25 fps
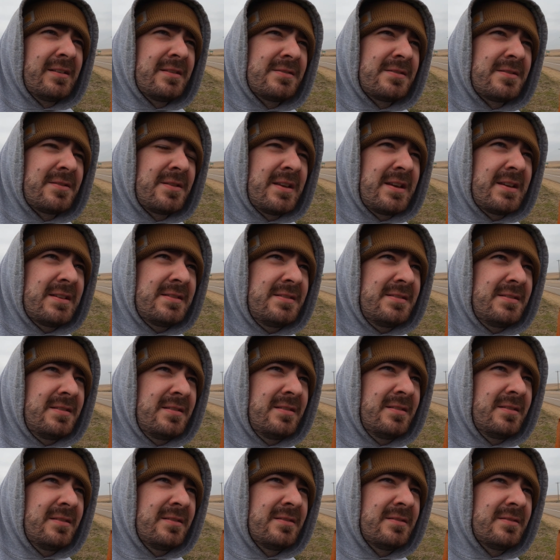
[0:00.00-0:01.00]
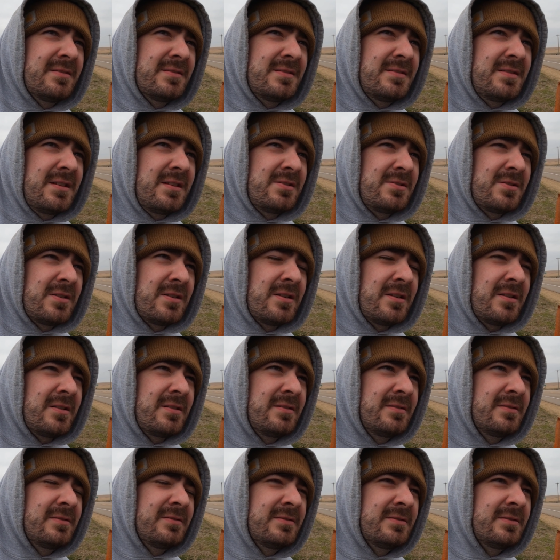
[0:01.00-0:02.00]
So this seed drill
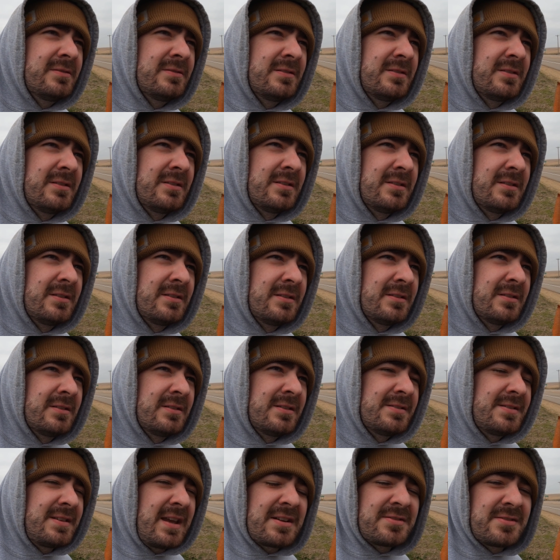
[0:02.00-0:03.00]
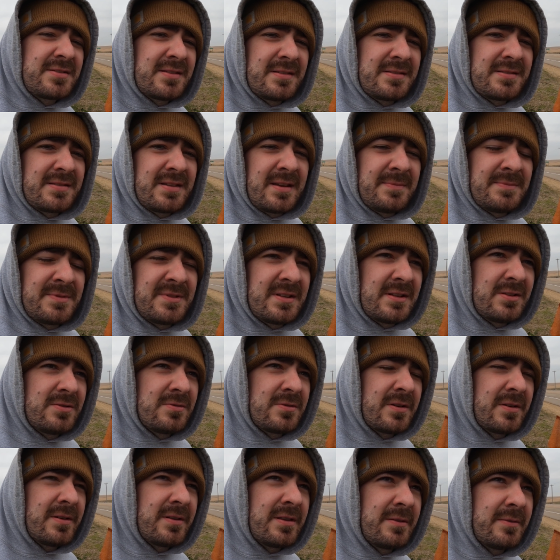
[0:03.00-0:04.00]
is actually the same seed
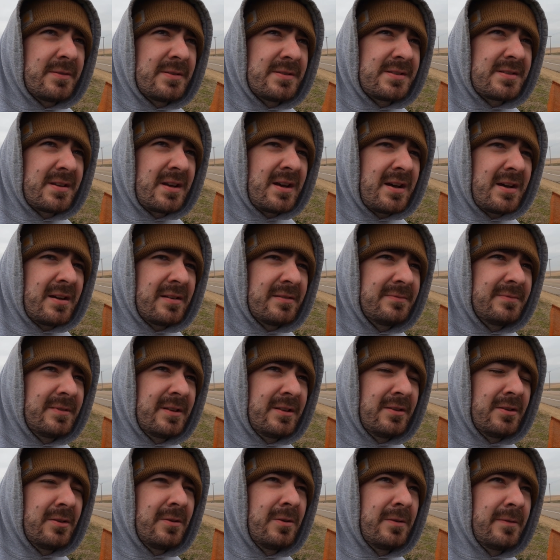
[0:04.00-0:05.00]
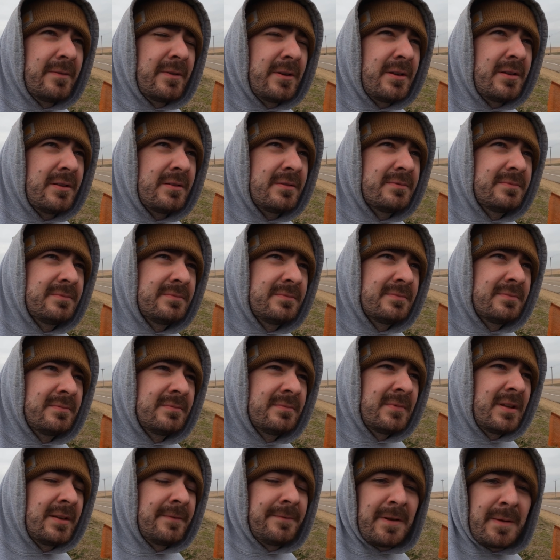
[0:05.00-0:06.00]
drill that we saw in Louisville
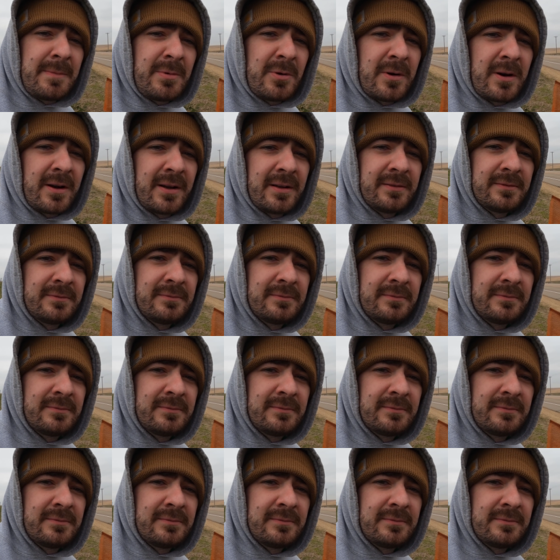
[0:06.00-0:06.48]
in February.